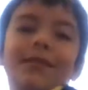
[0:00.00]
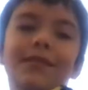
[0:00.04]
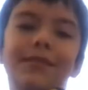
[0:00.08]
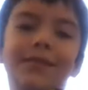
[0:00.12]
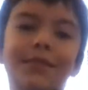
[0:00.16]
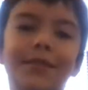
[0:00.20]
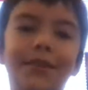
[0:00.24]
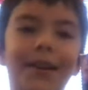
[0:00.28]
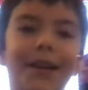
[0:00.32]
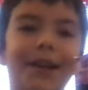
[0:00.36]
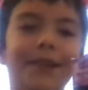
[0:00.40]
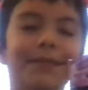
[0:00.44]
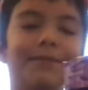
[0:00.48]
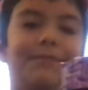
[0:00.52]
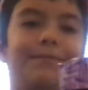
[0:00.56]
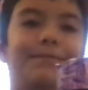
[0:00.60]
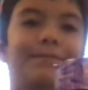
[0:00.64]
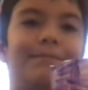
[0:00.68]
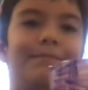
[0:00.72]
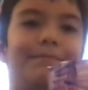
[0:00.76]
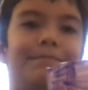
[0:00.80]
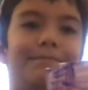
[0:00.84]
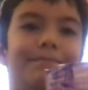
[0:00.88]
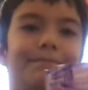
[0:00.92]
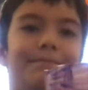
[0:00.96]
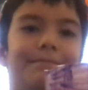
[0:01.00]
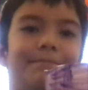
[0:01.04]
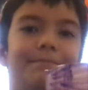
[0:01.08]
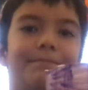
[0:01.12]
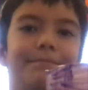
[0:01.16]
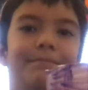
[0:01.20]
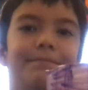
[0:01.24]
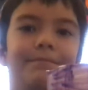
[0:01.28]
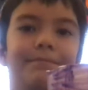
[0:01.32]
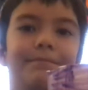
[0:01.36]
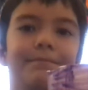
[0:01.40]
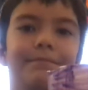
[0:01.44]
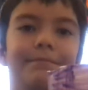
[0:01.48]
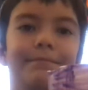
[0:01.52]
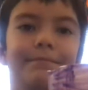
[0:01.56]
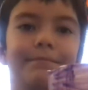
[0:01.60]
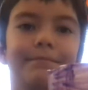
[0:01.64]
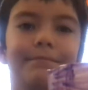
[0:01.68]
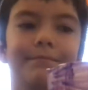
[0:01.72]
Nobody speaks.